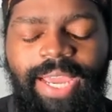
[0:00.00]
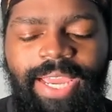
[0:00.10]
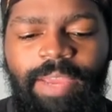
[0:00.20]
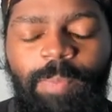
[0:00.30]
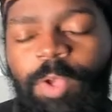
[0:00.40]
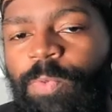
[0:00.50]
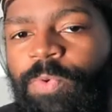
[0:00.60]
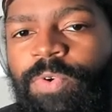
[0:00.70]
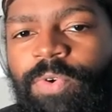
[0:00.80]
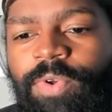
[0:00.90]
and
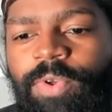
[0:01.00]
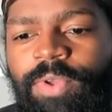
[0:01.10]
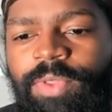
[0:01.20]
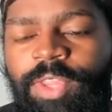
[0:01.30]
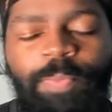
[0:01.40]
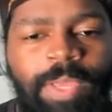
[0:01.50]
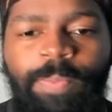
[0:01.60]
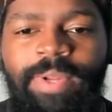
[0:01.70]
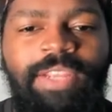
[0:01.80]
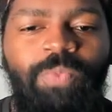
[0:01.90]
people, the
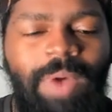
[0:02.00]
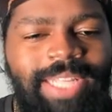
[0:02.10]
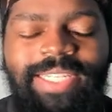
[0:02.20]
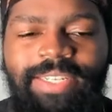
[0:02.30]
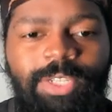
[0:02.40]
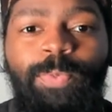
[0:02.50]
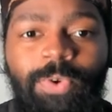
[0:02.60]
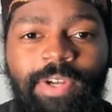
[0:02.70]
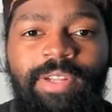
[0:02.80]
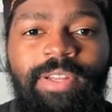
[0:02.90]
people that's watching and
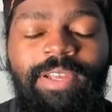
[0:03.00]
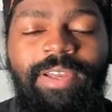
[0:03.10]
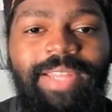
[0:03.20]
supporting,